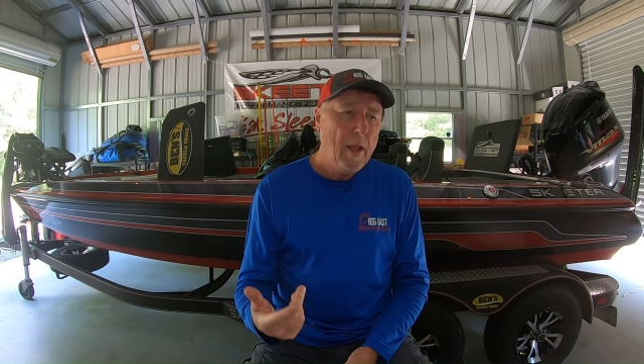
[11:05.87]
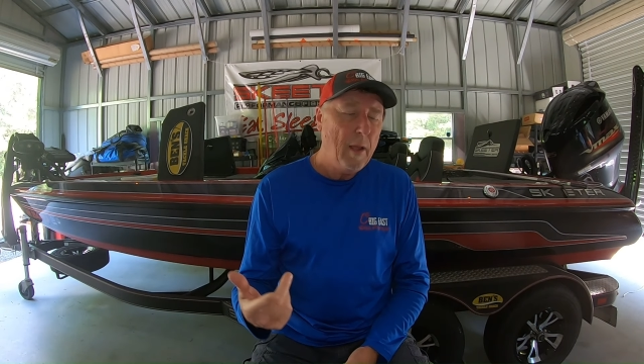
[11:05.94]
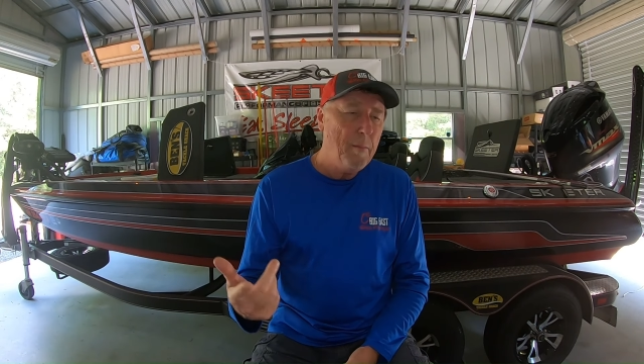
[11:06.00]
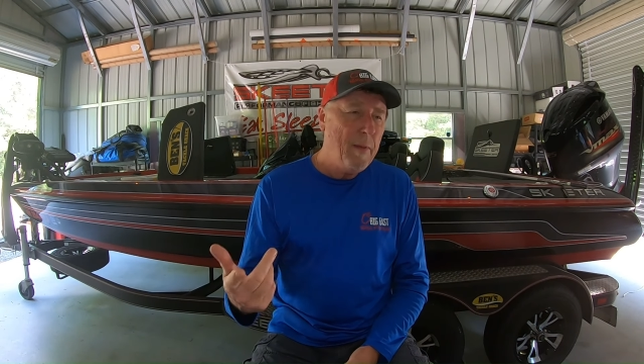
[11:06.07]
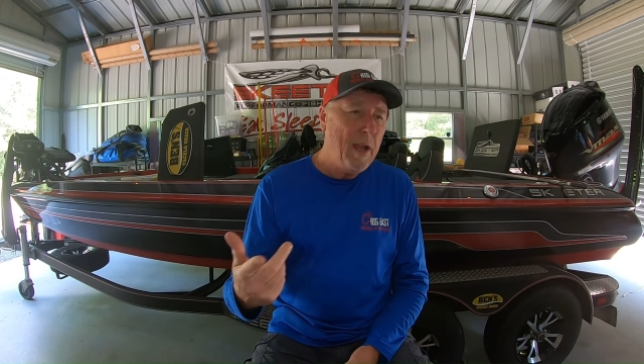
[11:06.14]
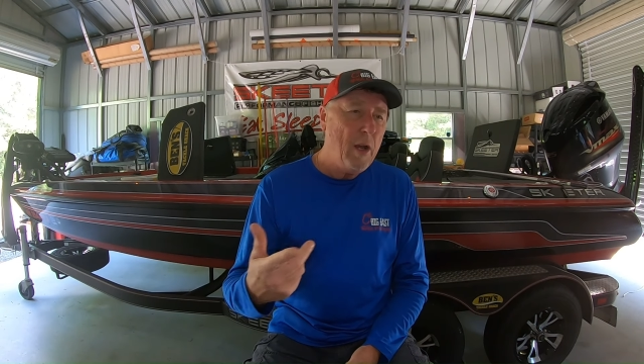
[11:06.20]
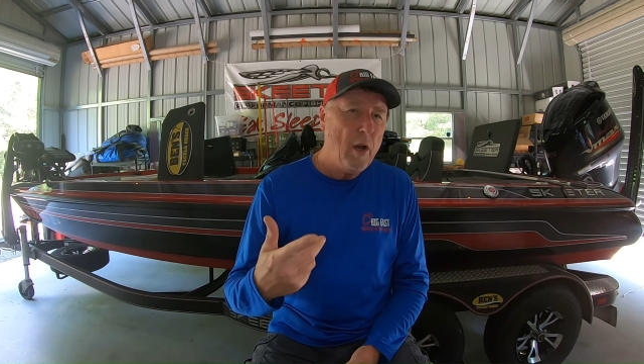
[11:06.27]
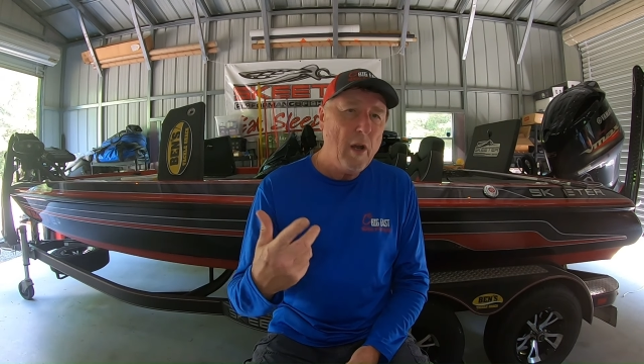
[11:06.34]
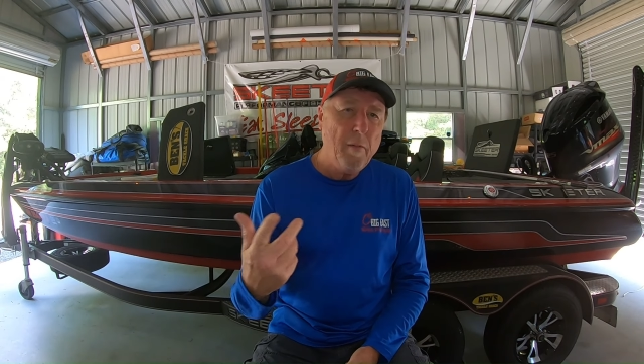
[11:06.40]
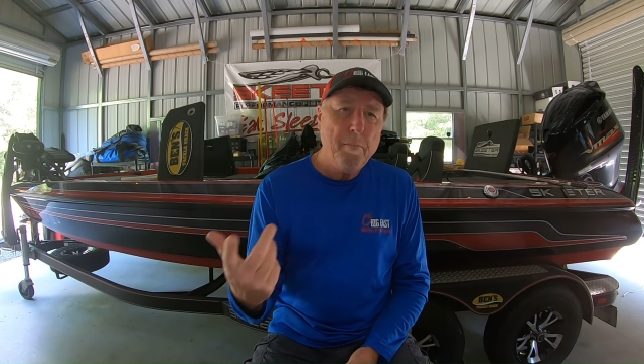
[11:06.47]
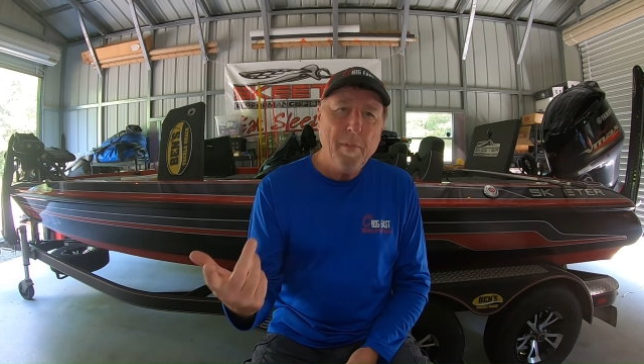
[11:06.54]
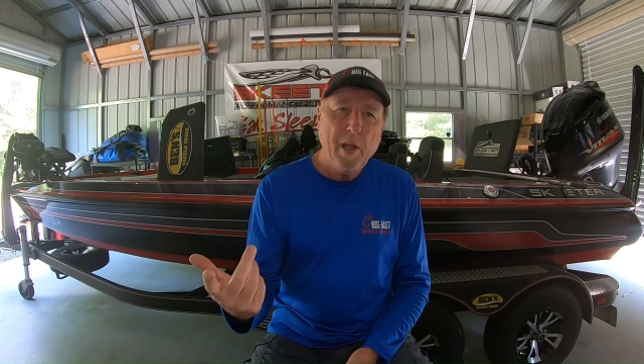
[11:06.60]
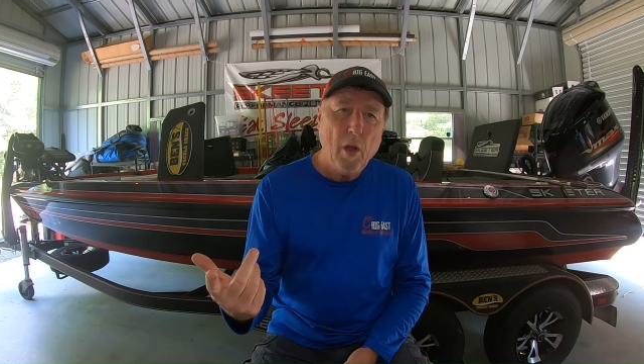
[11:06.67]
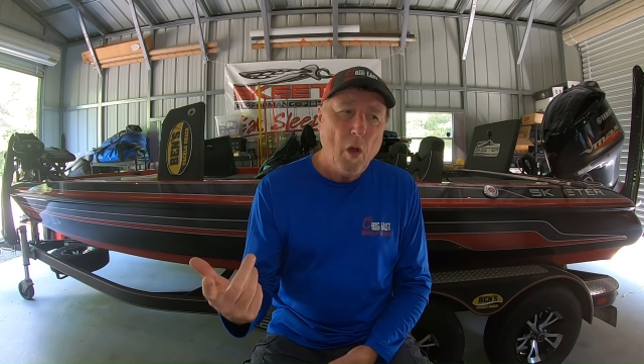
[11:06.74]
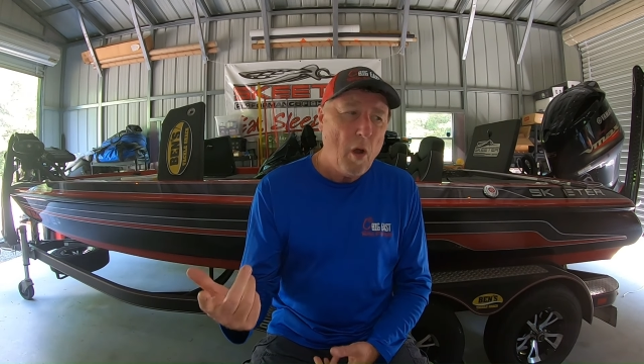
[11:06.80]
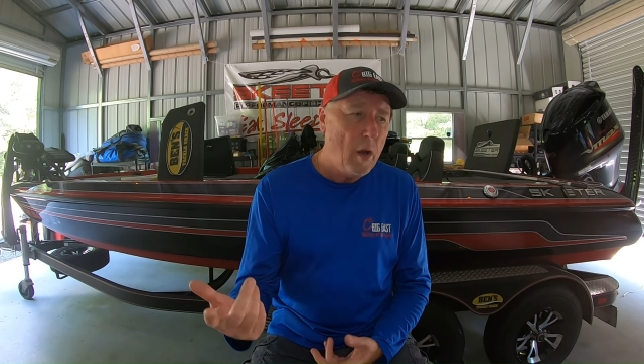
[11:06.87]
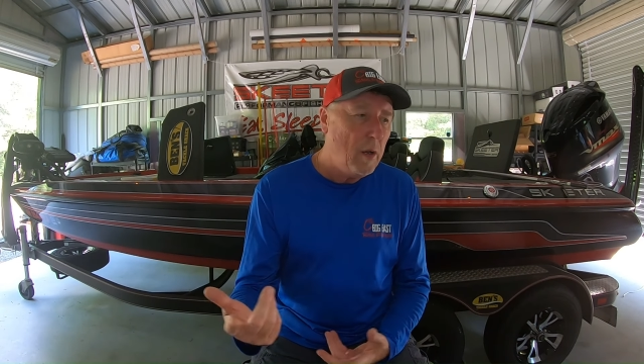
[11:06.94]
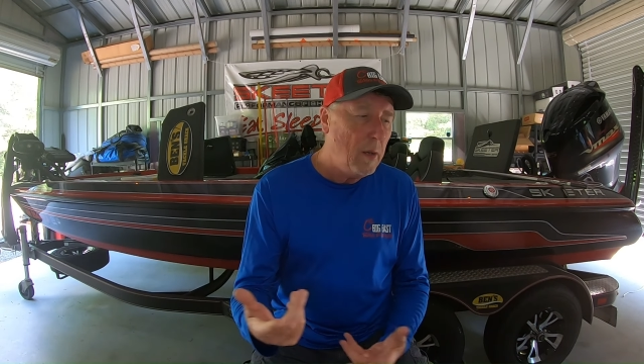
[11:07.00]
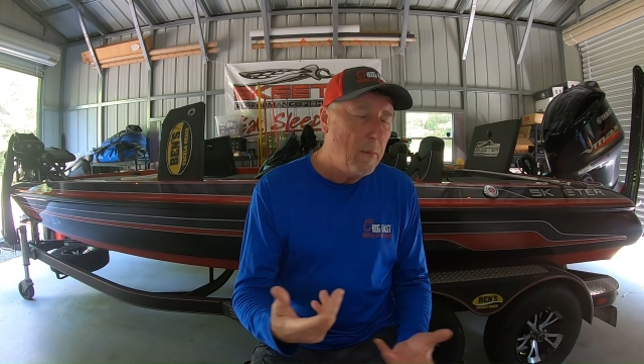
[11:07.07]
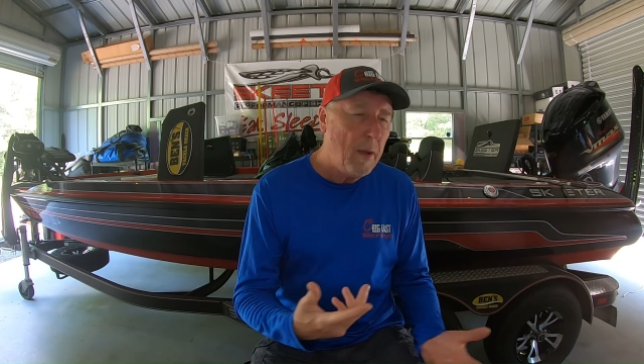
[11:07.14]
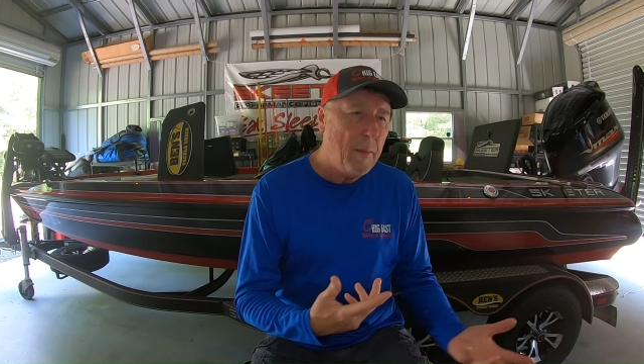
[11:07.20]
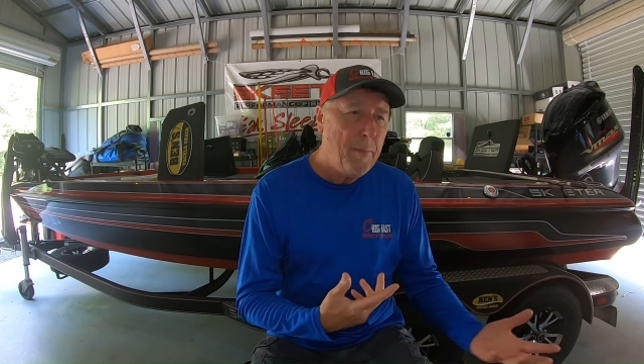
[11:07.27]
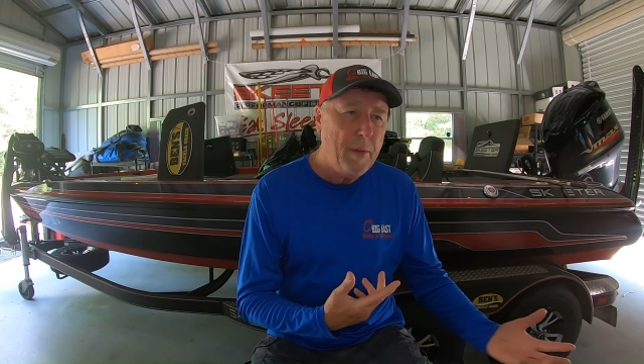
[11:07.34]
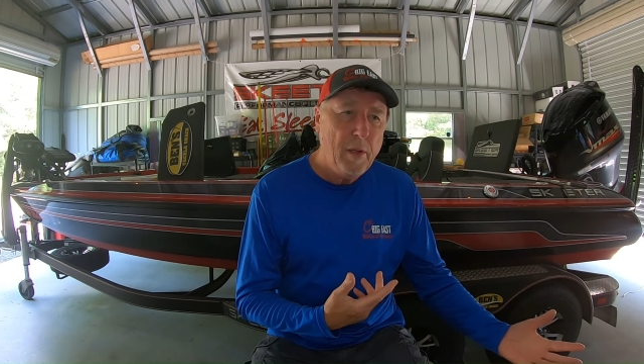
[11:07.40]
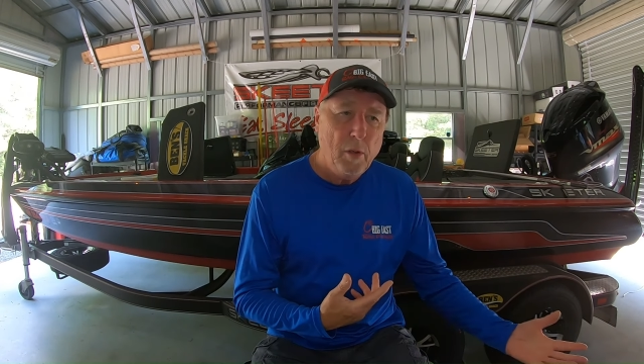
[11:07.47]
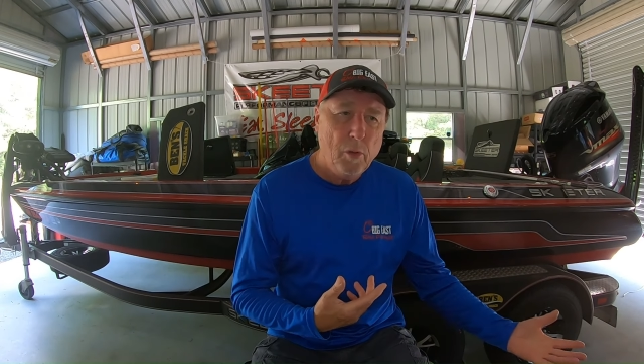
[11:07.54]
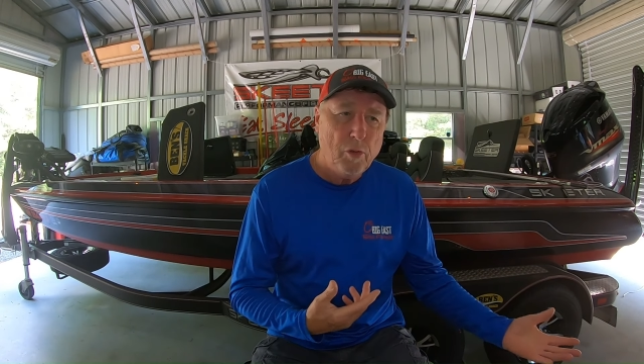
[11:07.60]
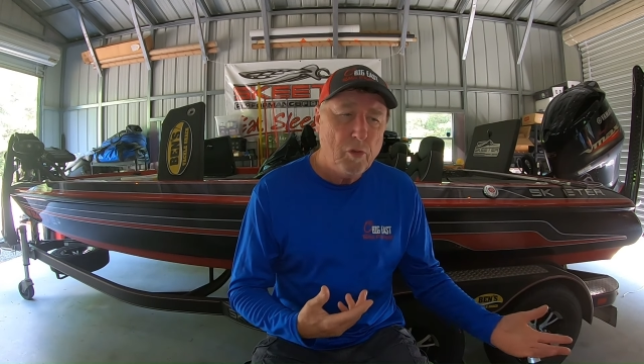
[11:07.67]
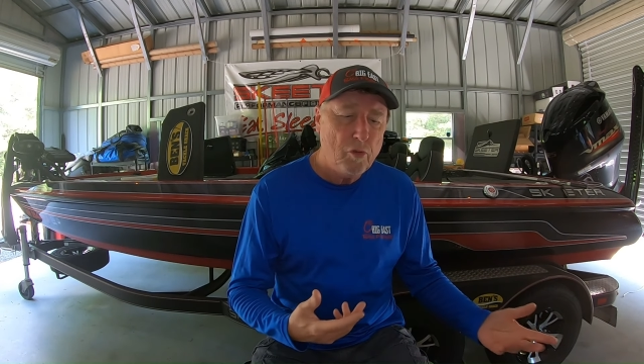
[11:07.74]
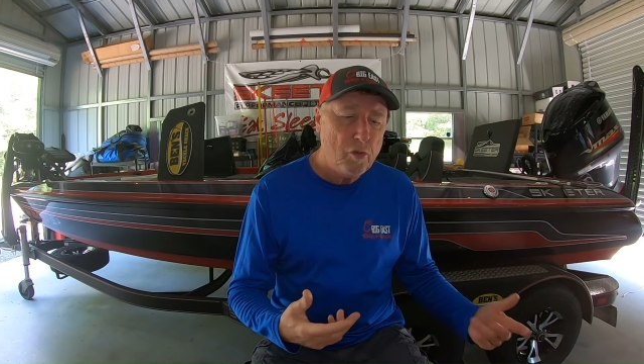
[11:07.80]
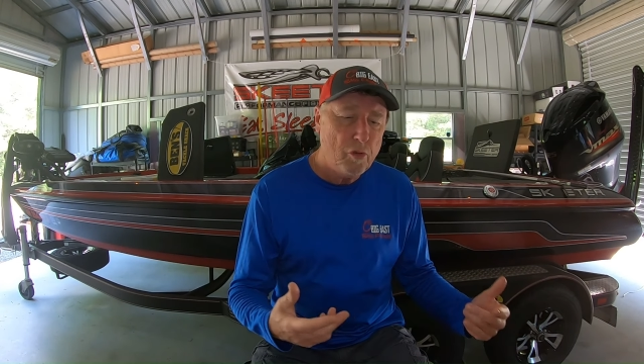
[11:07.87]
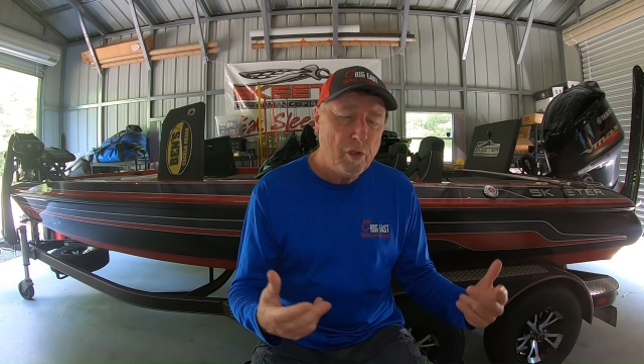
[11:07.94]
It may not even be on. They might be using